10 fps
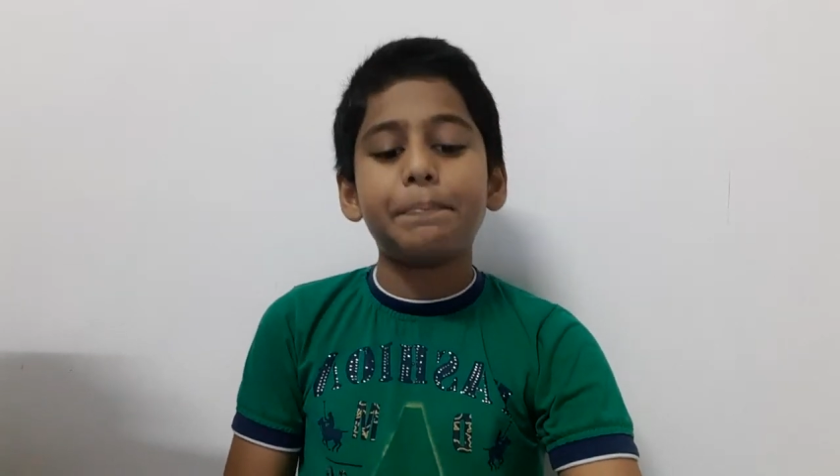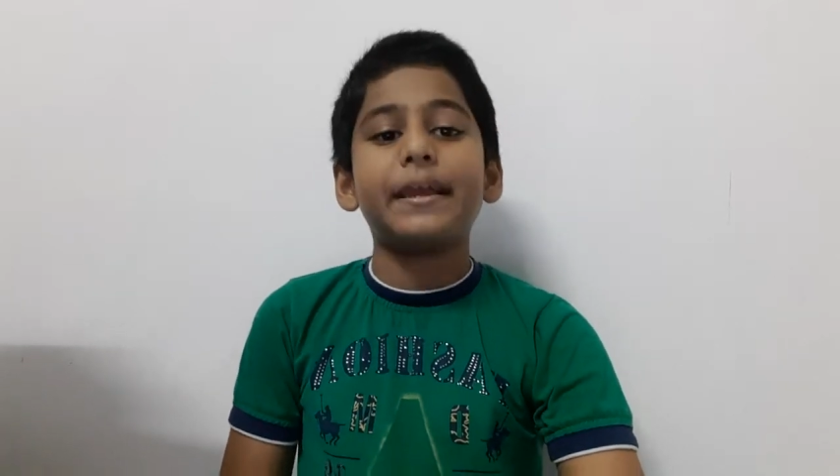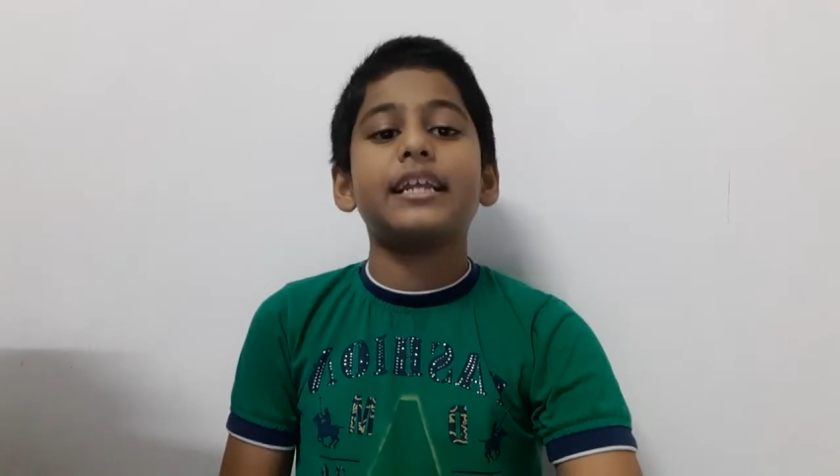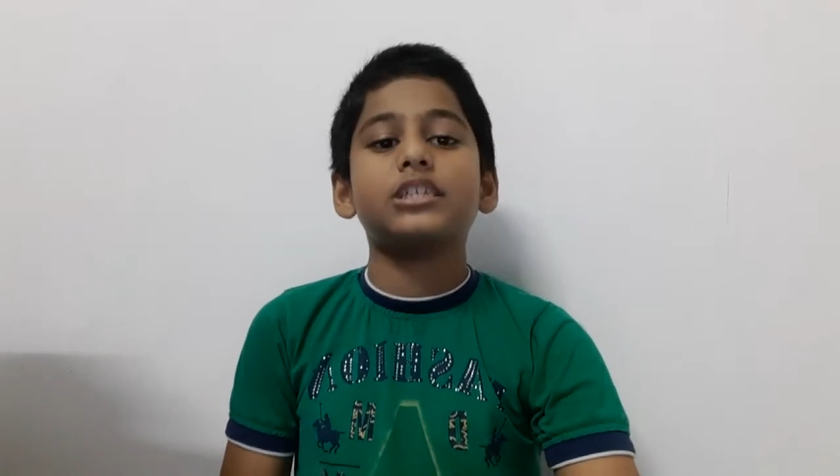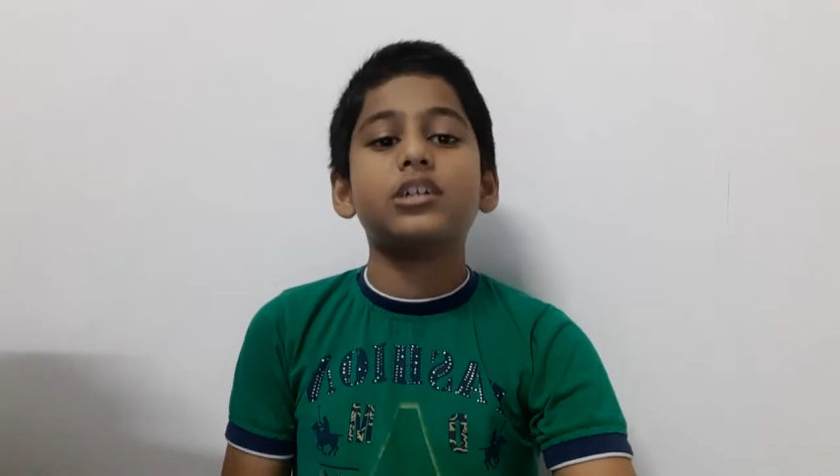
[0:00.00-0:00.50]

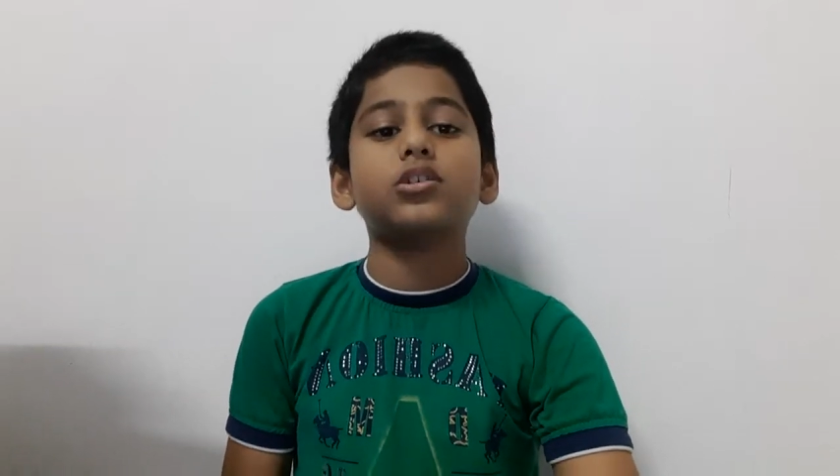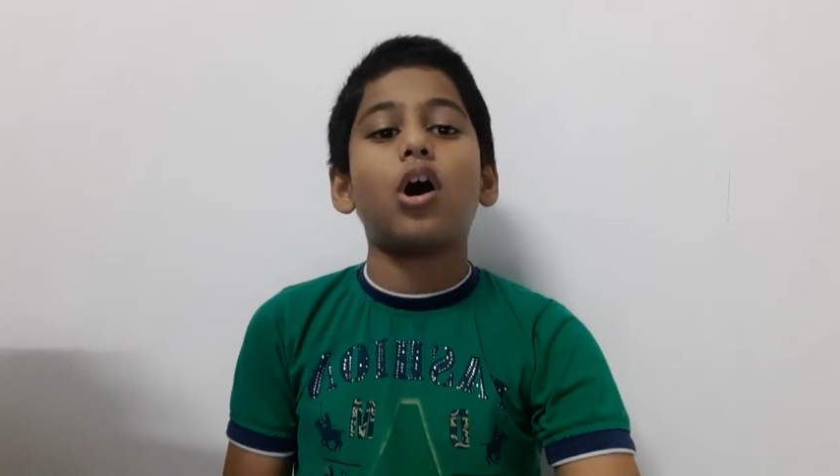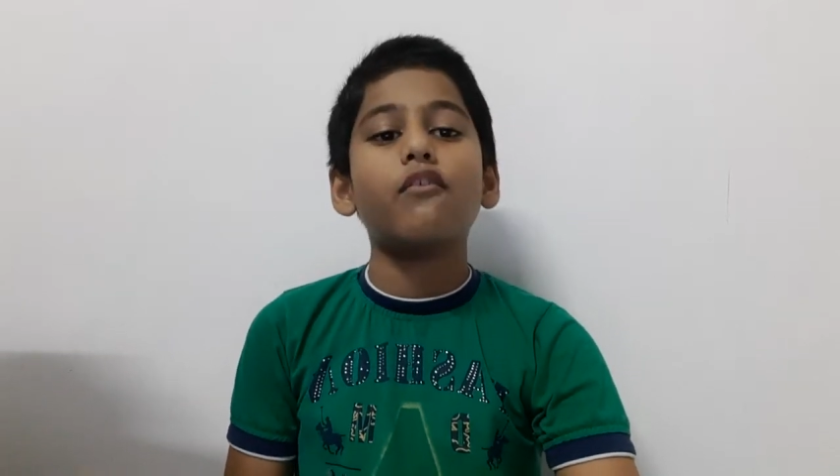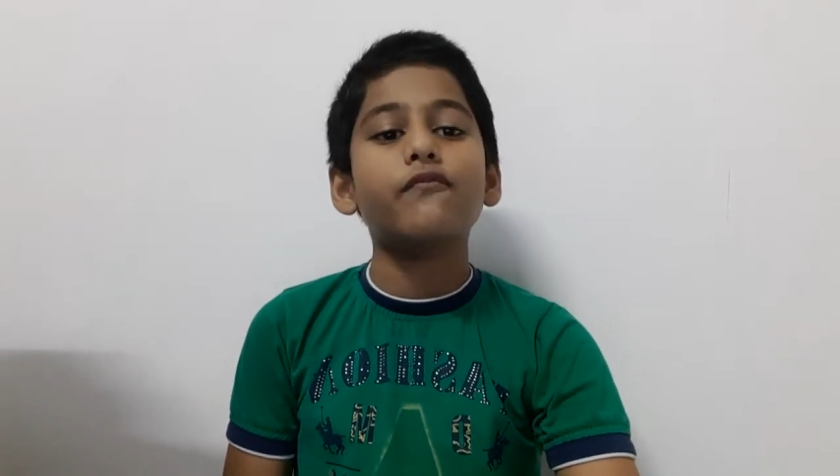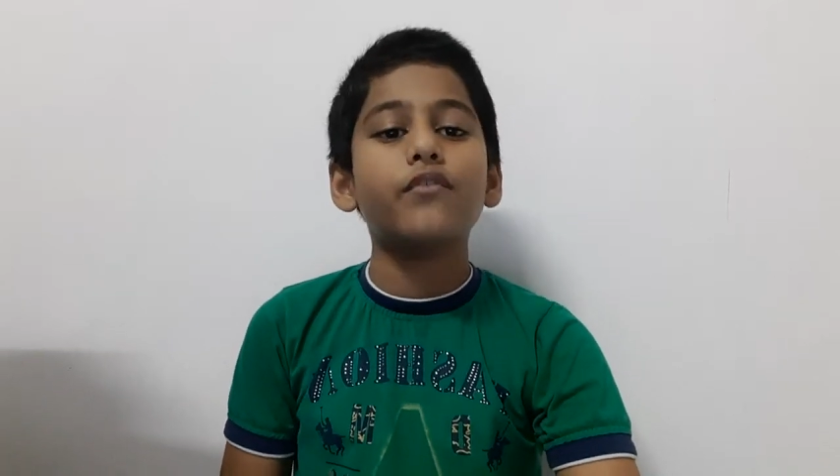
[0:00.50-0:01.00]
pictures
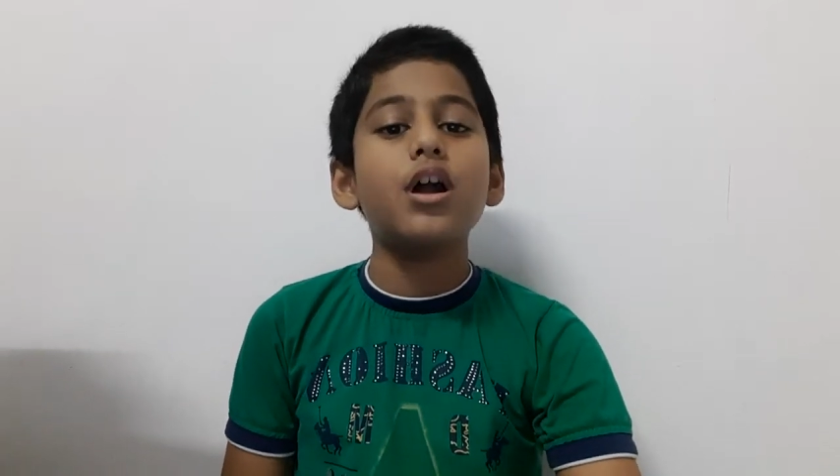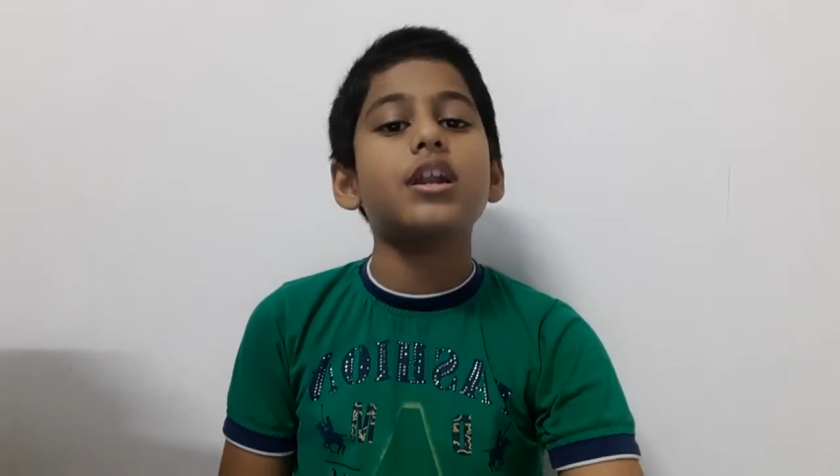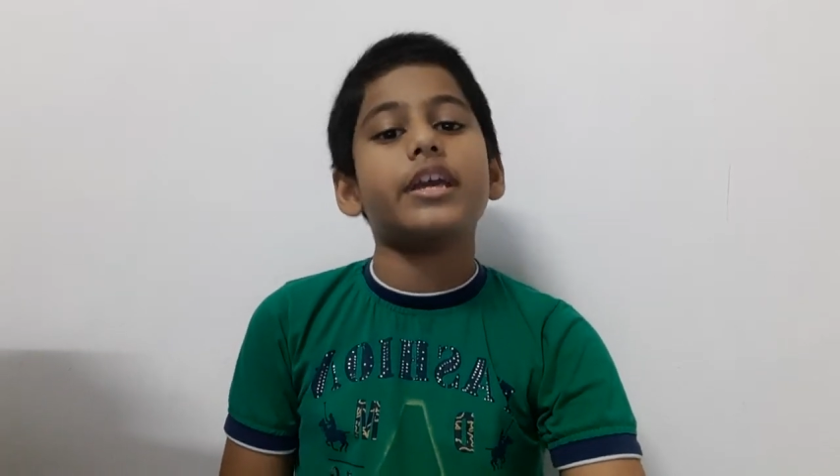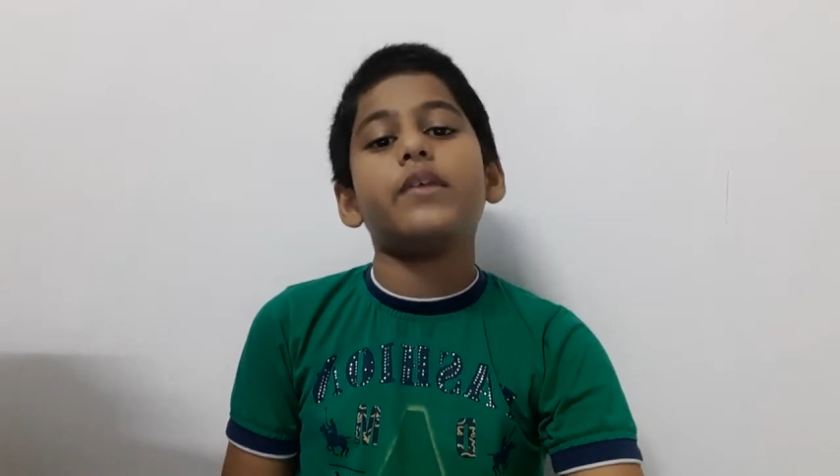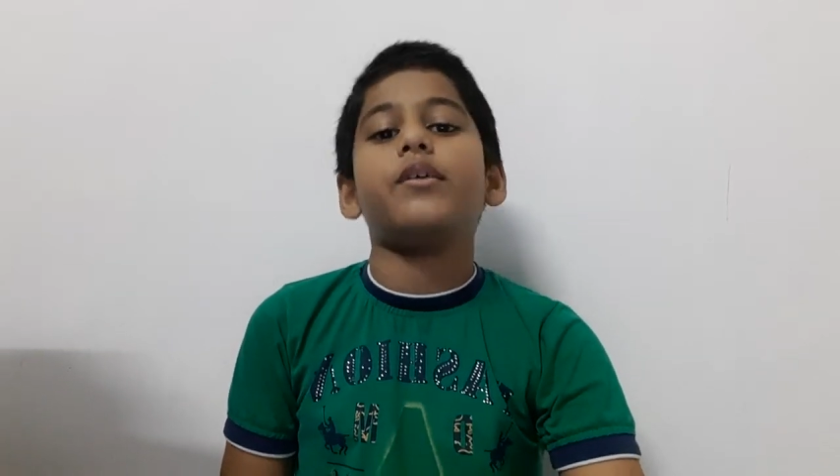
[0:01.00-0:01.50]
of world
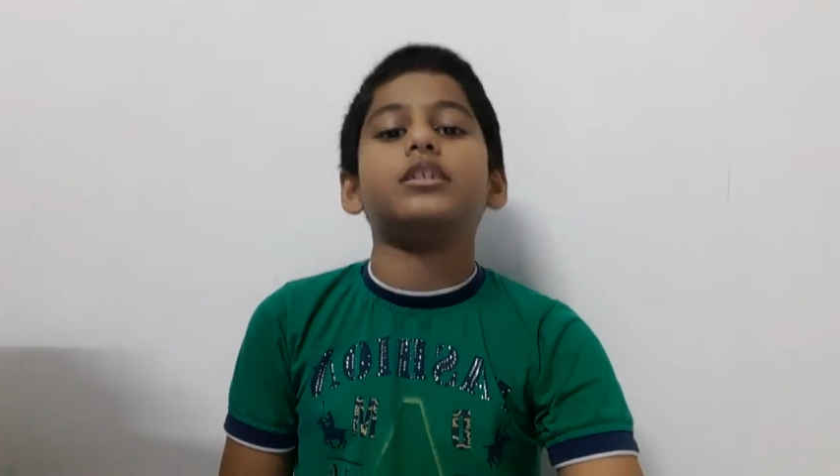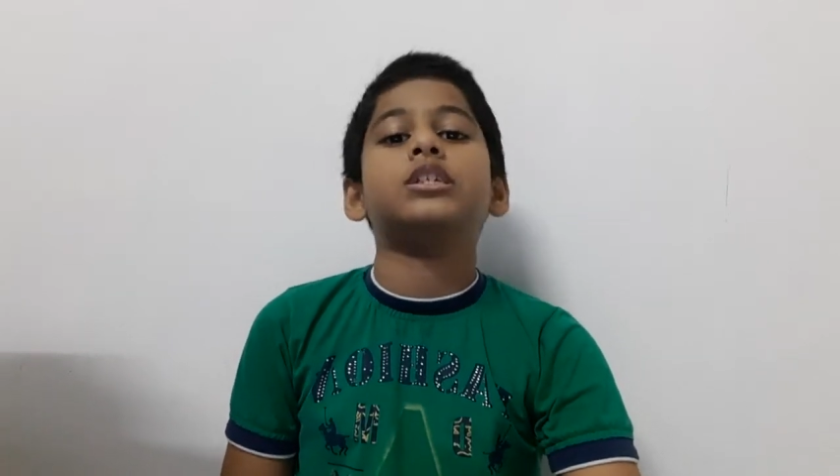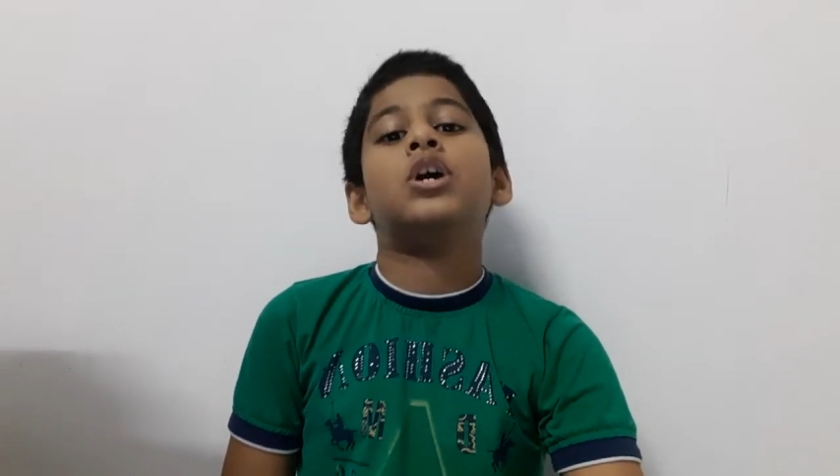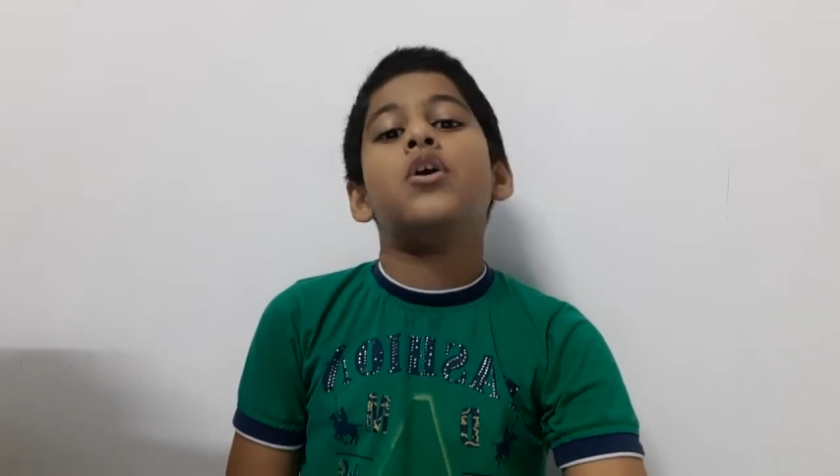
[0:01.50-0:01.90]
events.